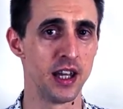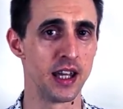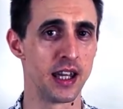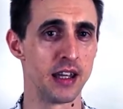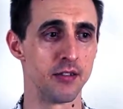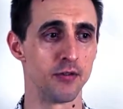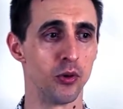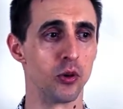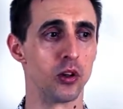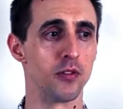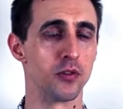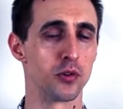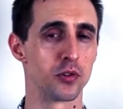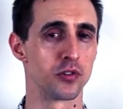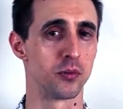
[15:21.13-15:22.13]
if all of
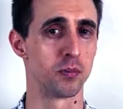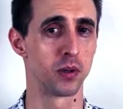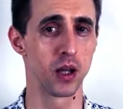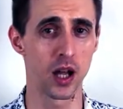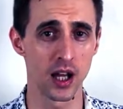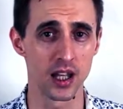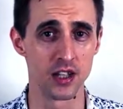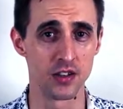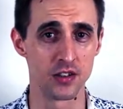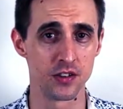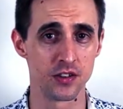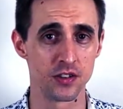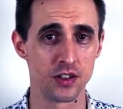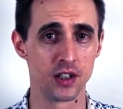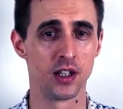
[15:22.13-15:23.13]
your
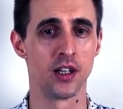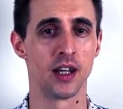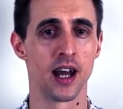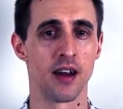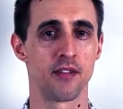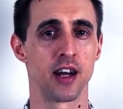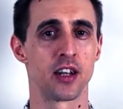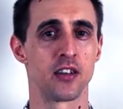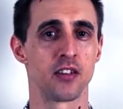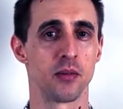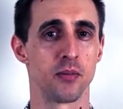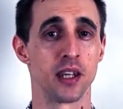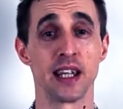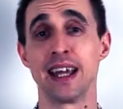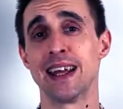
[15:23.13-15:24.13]
suppliers have had
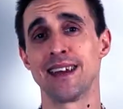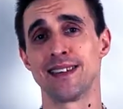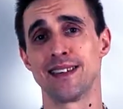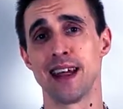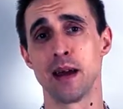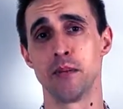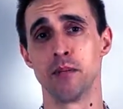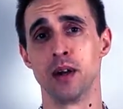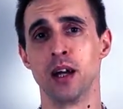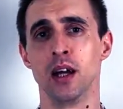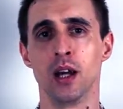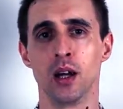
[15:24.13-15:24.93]
something hit them,